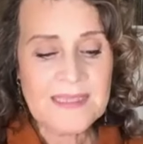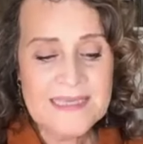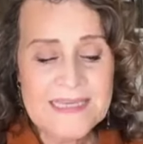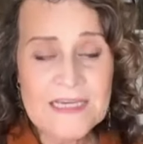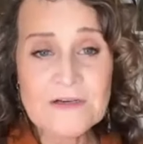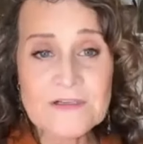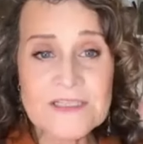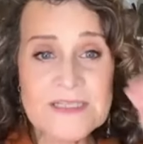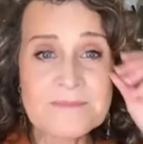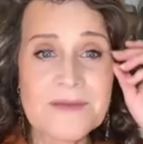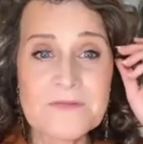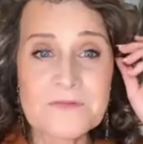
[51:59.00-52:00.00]
here's
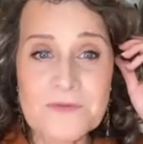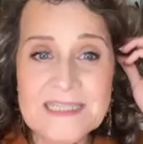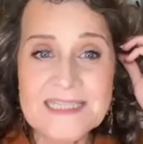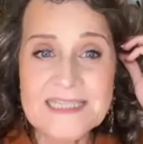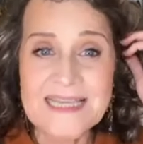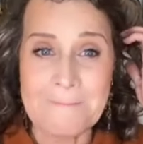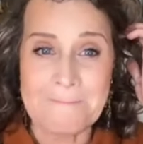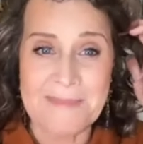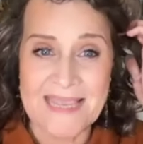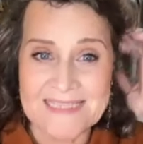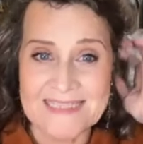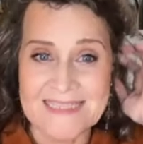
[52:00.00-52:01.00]
some really
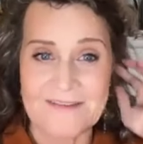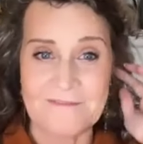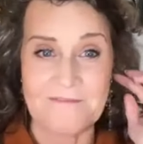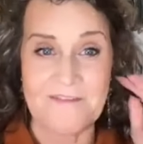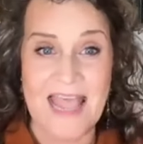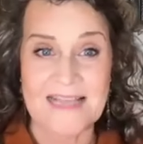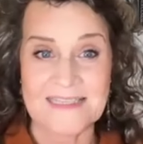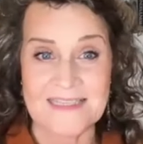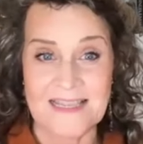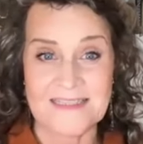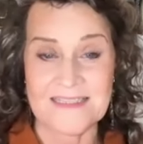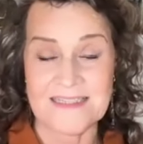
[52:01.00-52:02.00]
amazing facts
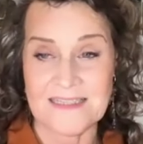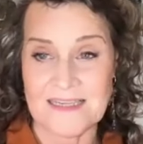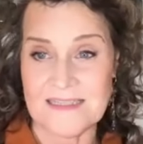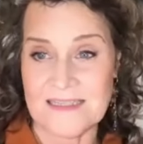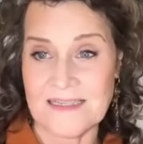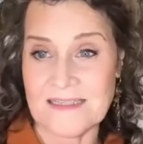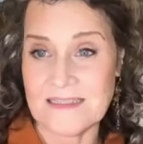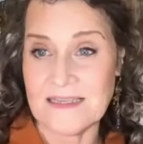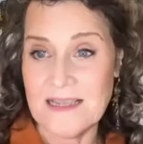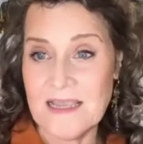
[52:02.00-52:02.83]
and statistics.